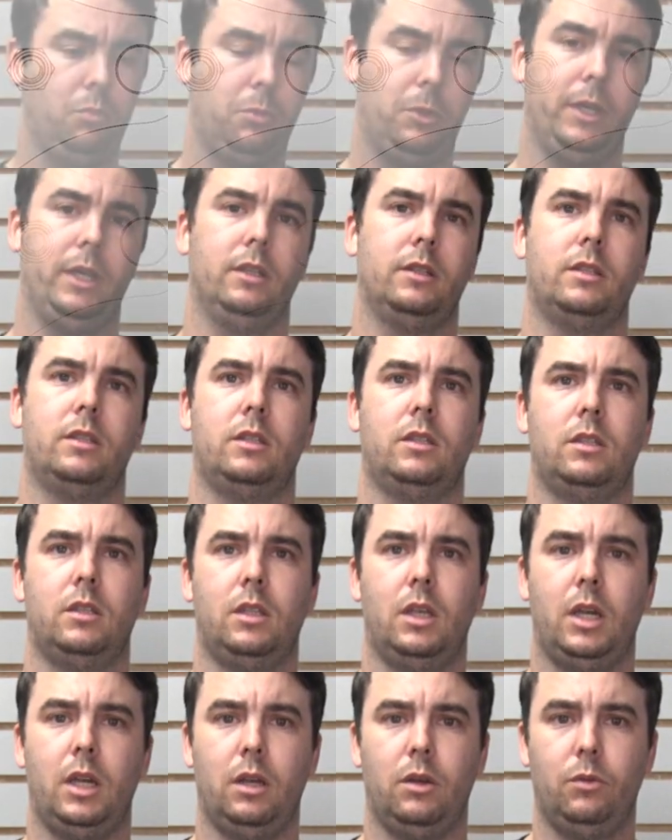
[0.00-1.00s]
plates
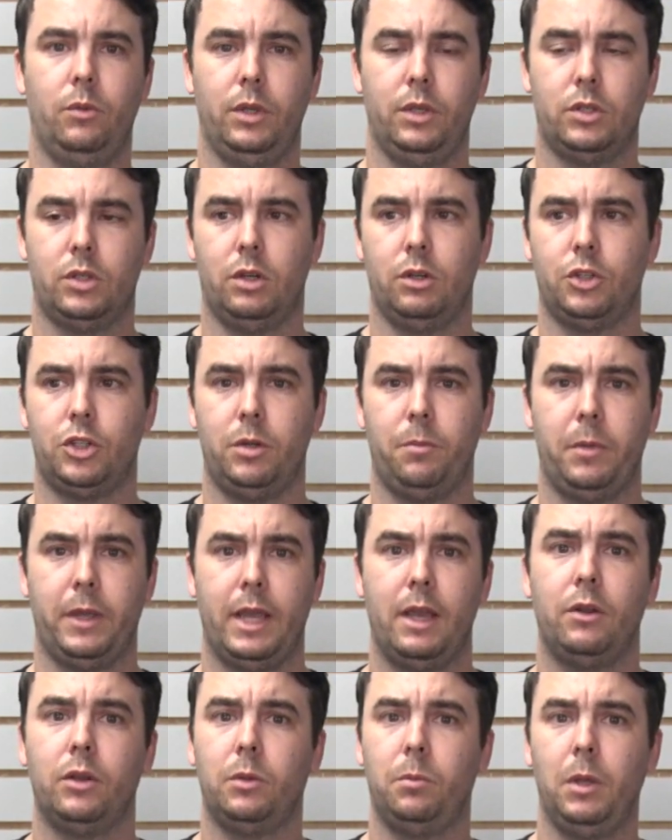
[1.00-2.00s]
that we start shipping
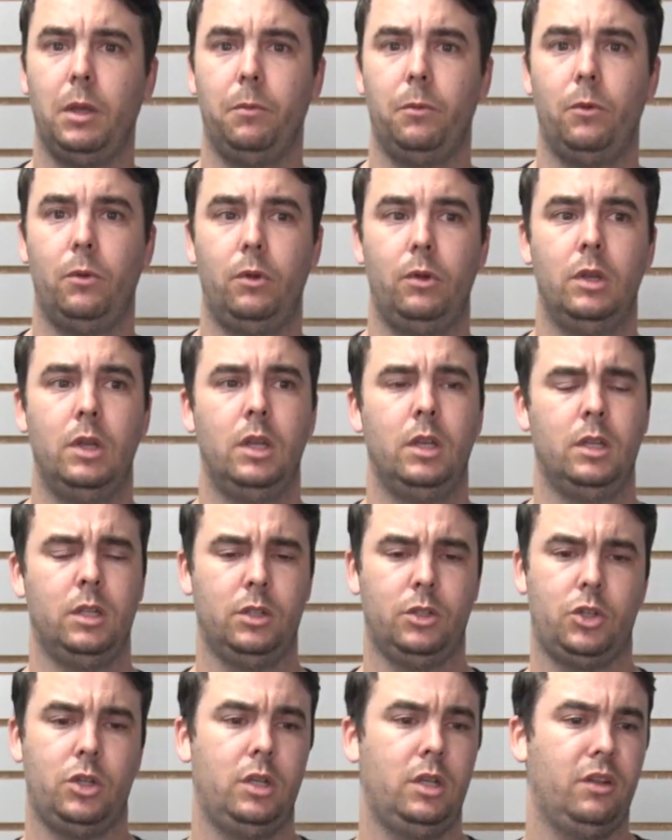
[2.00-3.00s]
out to people
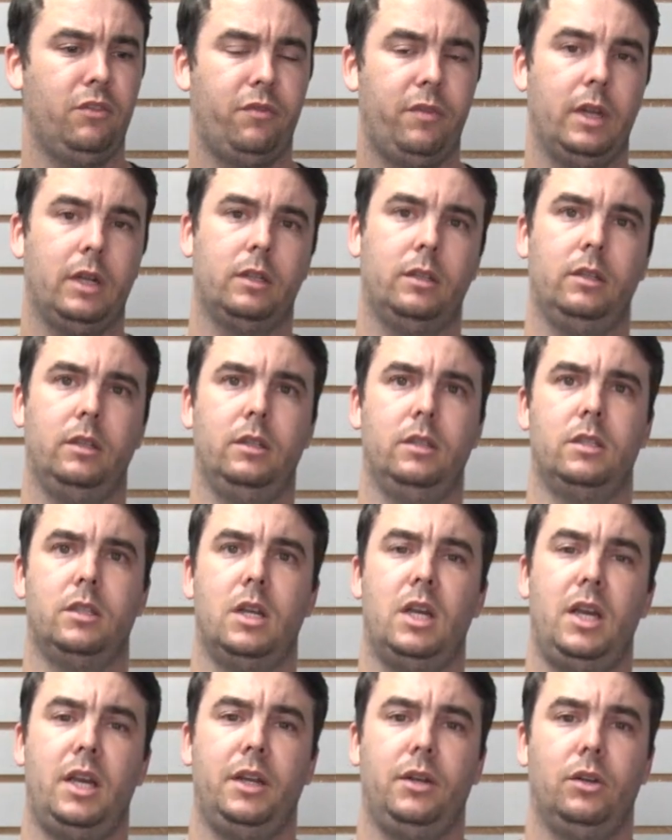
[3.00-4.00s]
shouldn't affect the
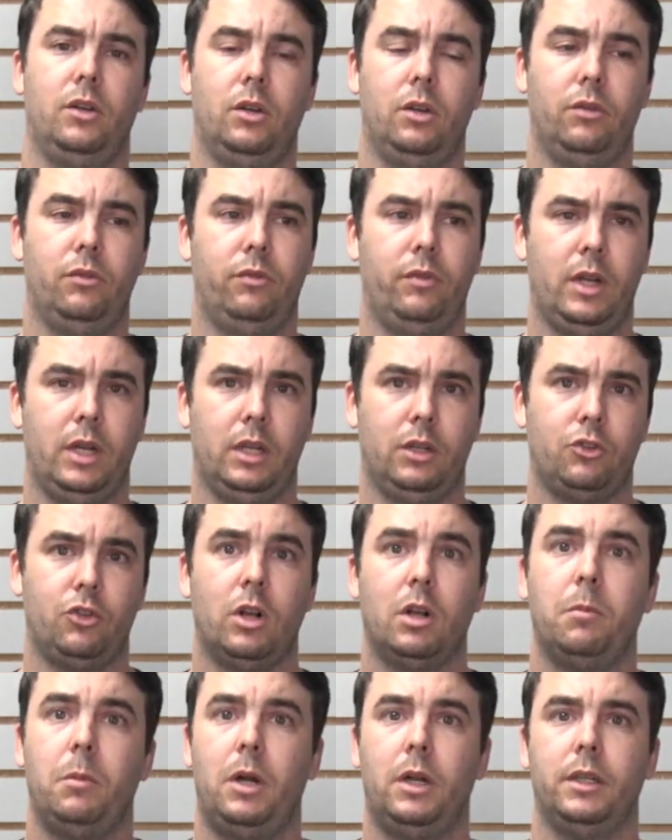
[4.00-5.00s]
design of any
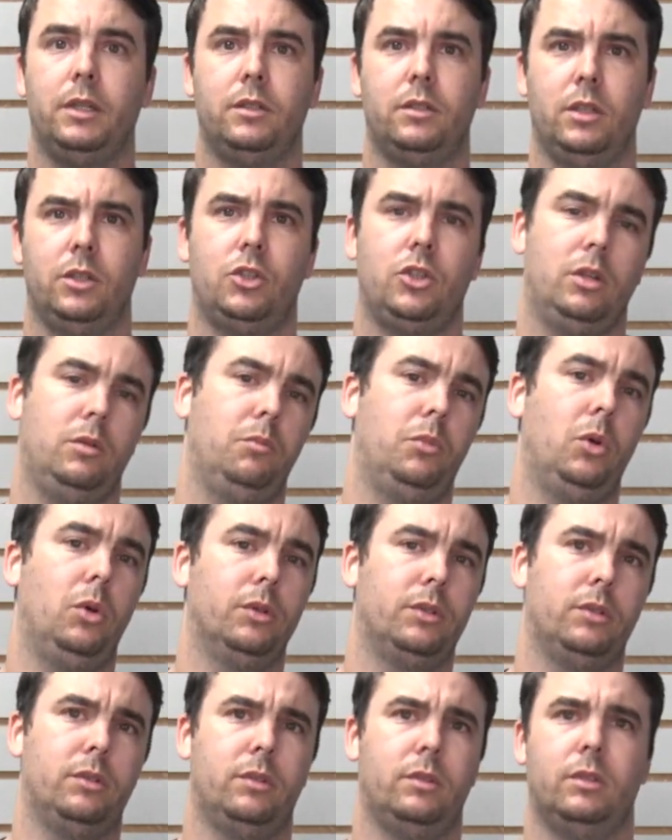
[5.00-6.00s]
truck bodies. They should
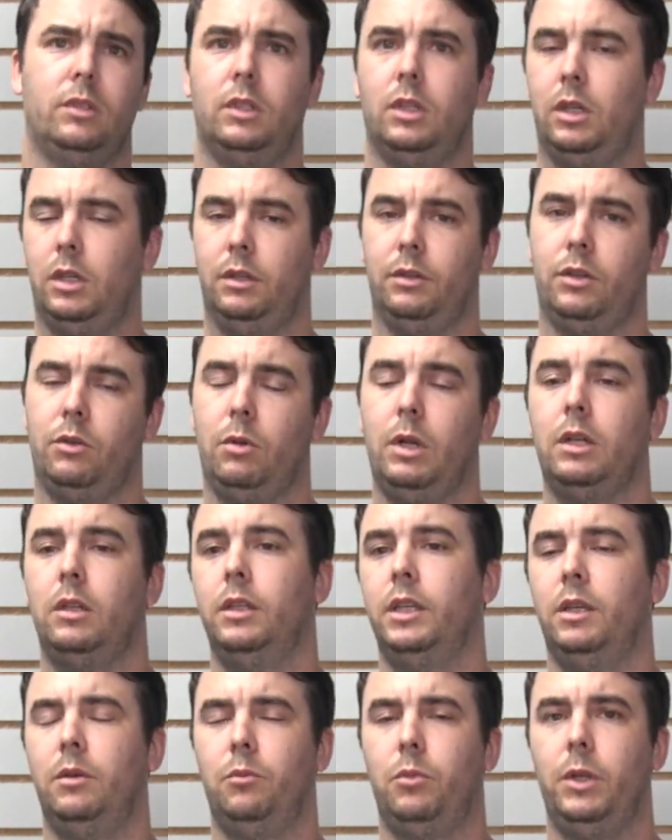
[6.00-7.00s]
bolt
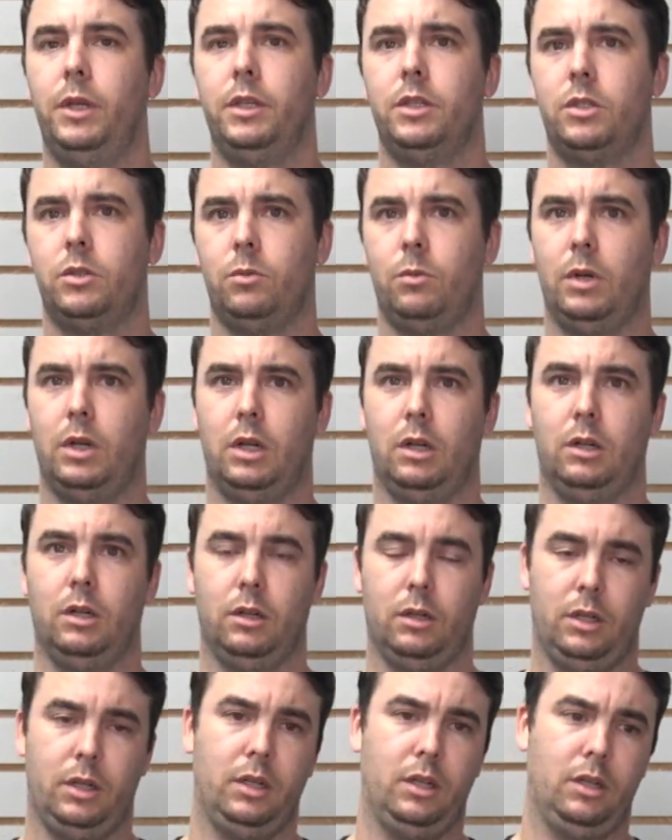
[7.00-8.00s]
directly in place
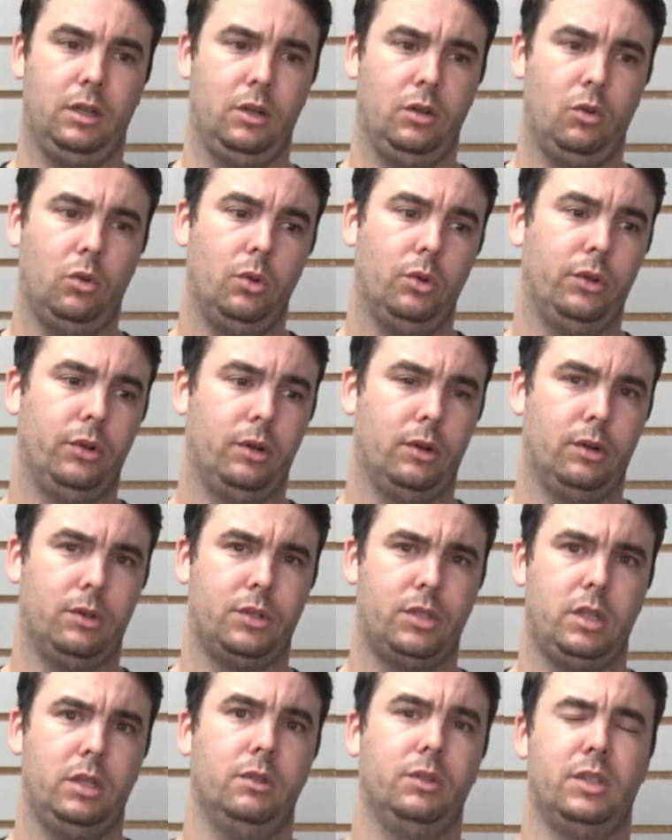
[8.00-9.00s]
where an older
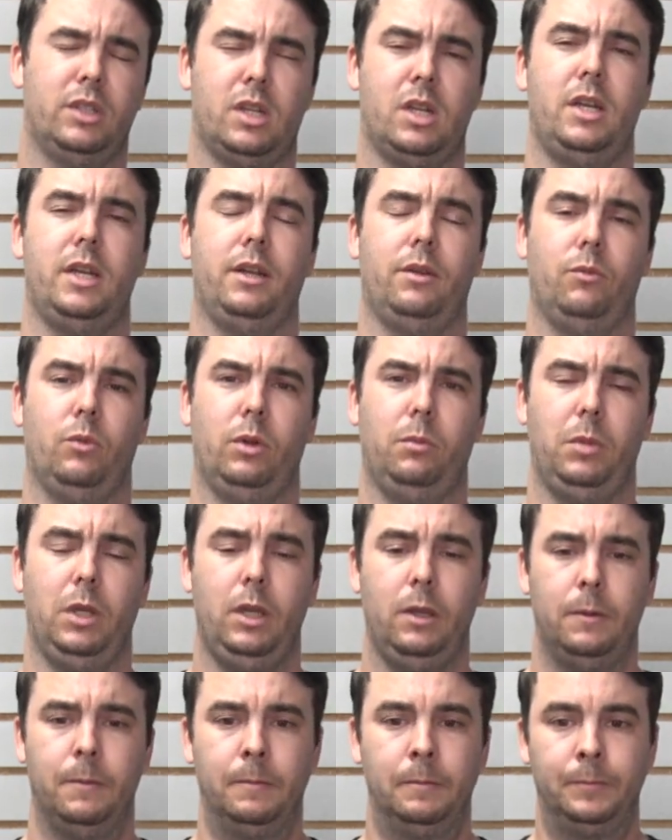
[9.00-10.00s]
steel design would
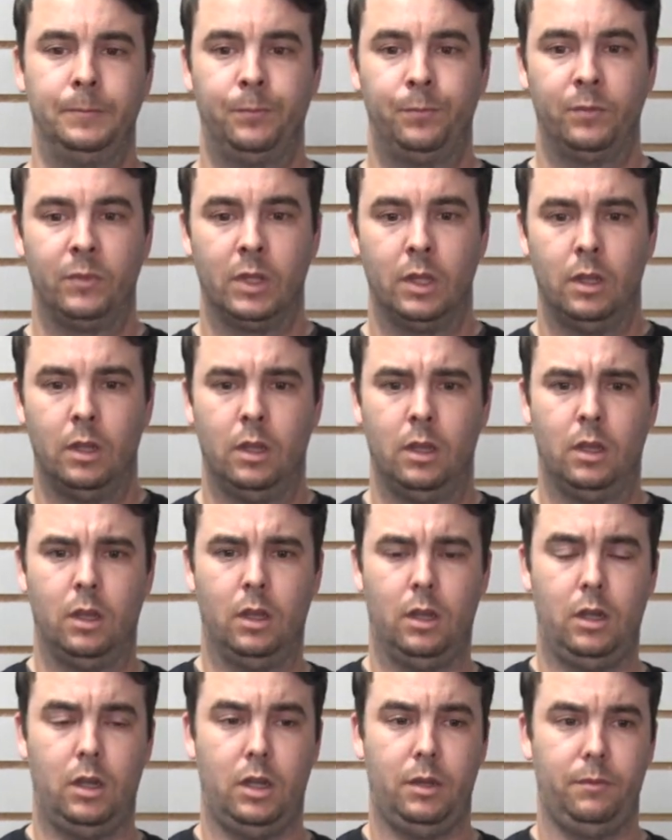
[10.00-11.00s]
be.
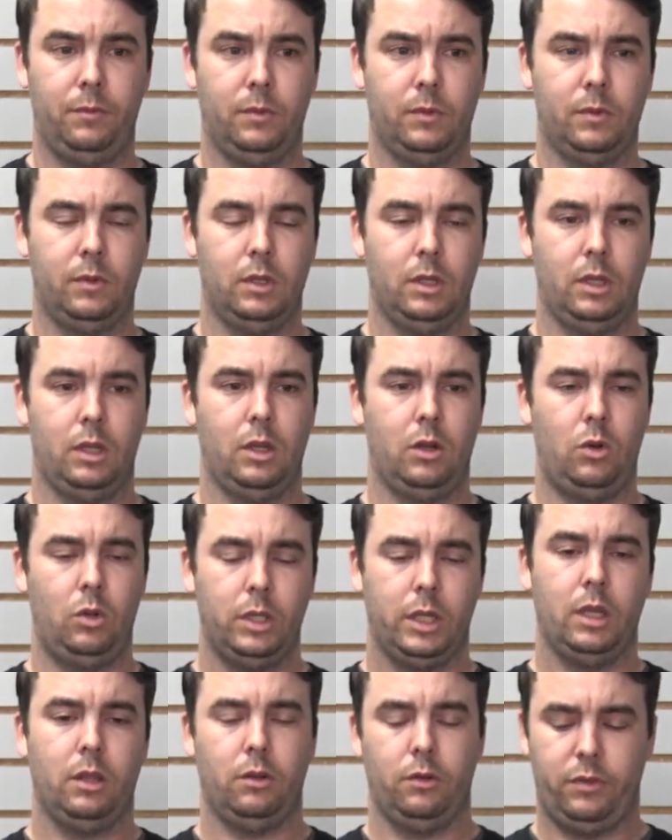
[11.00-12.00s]
The
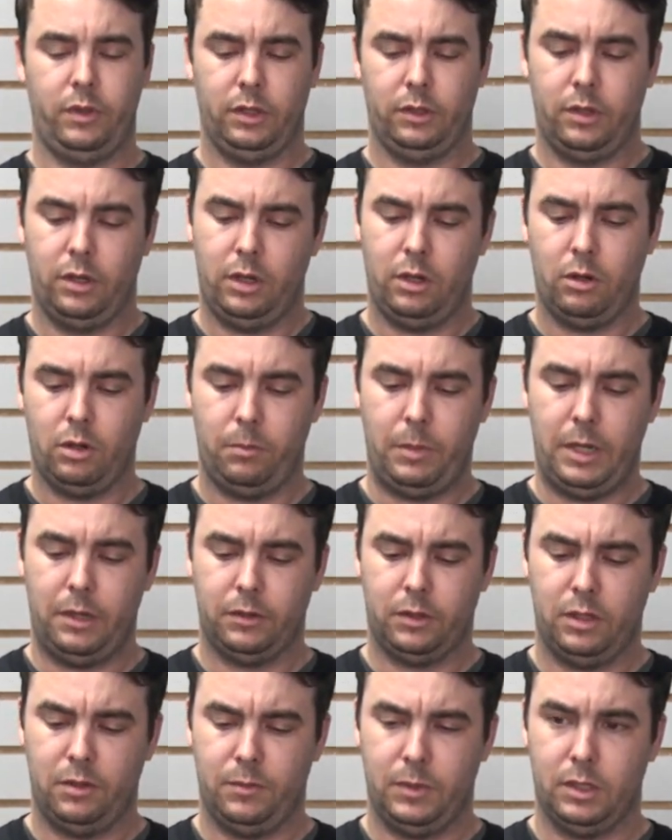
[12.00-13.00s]
only other thing to note
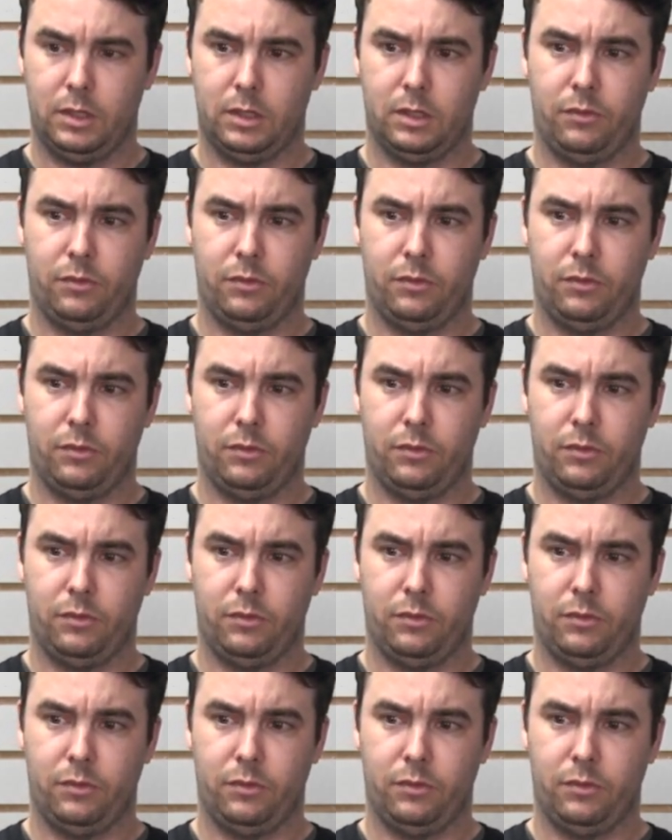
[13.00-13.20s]
about them is